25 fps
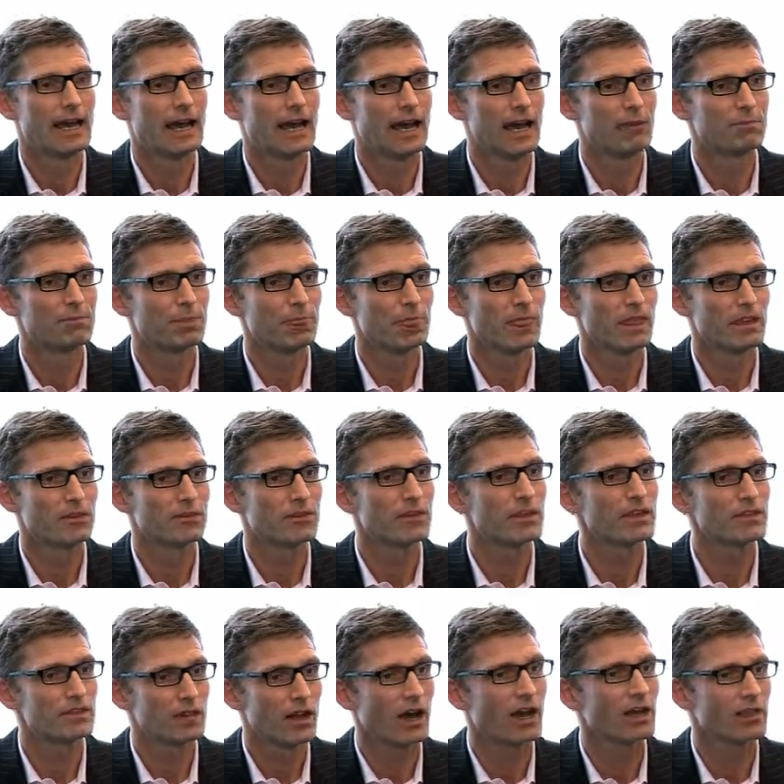Um, so
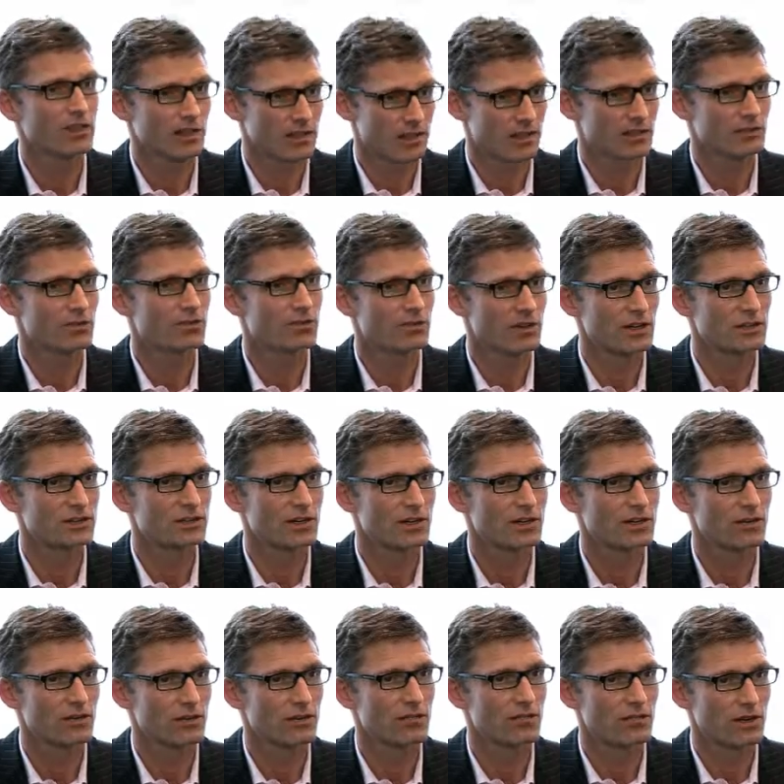there's, I think there's a
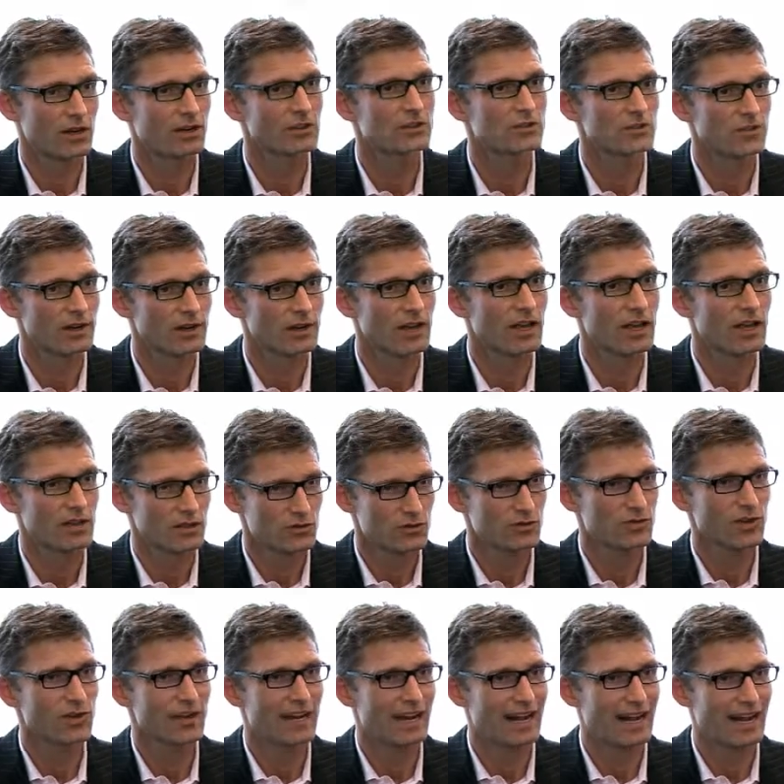philosoph philosophy. It's
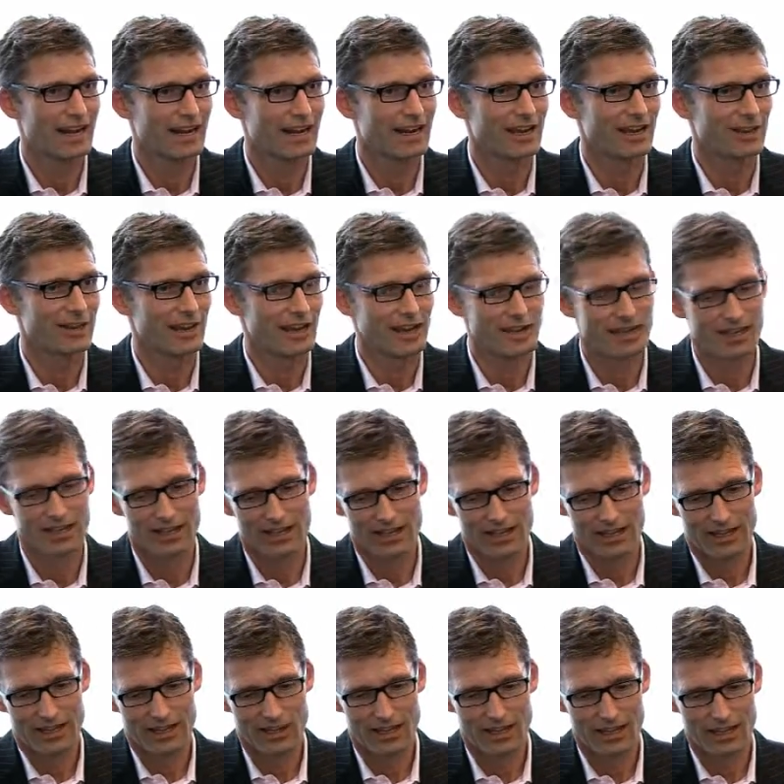very clear that
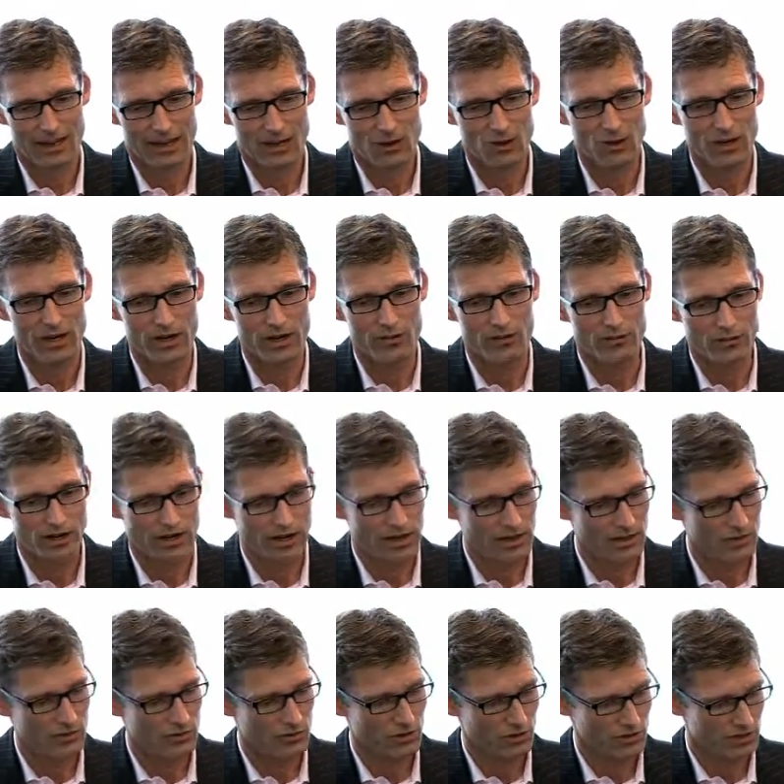Uh, quite often
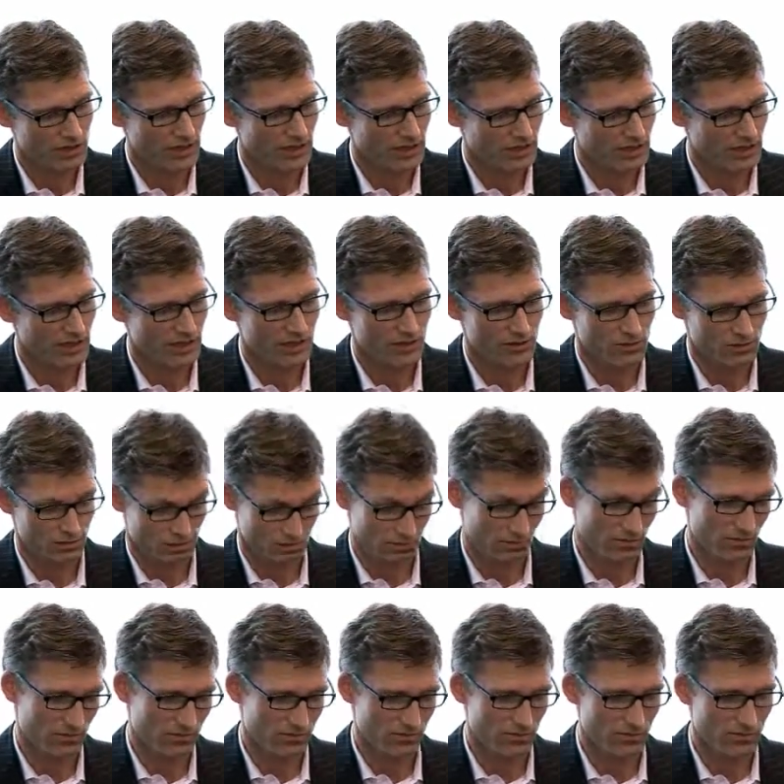in projects and,
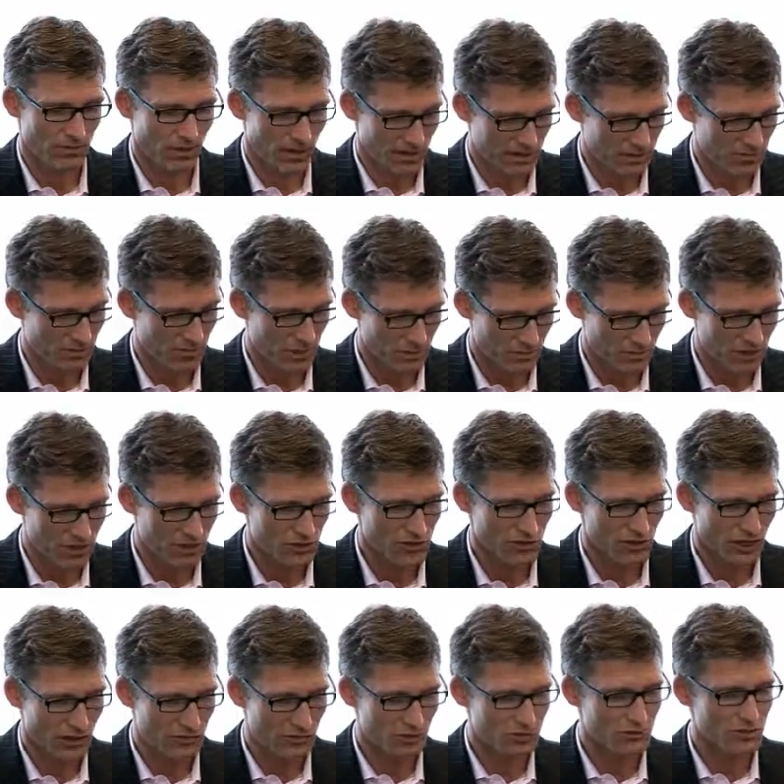as people
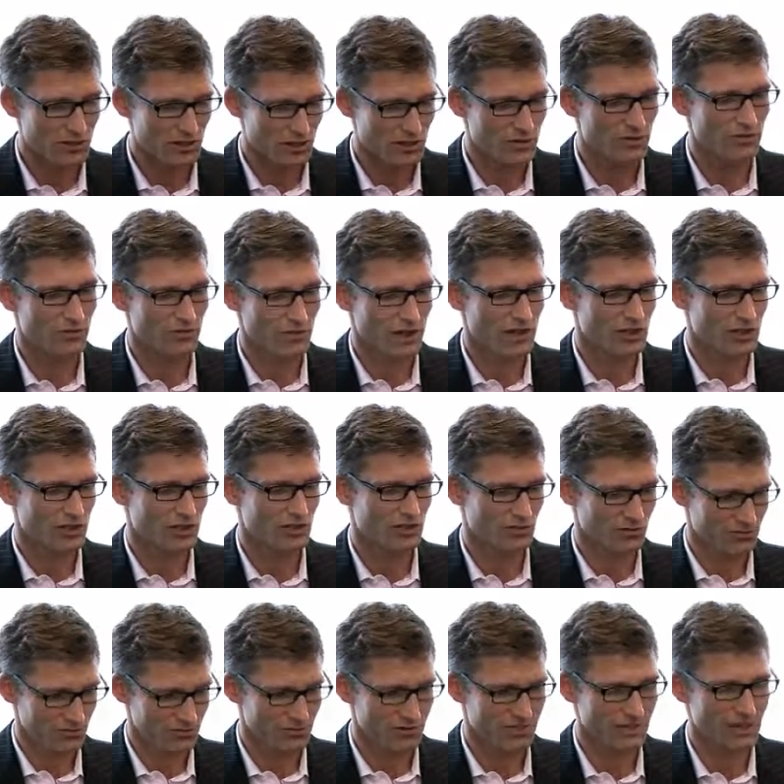describe them,
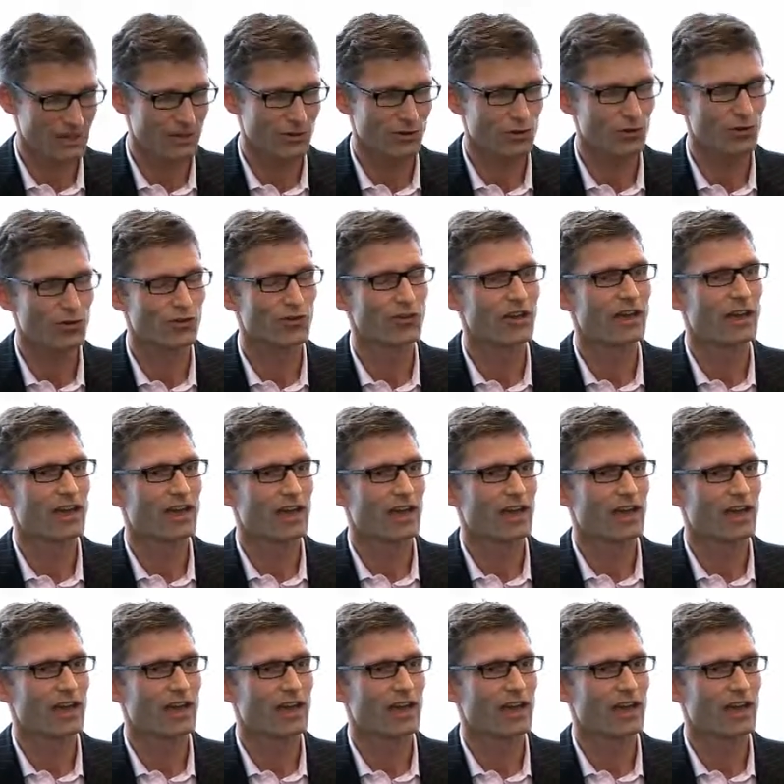transformational deals,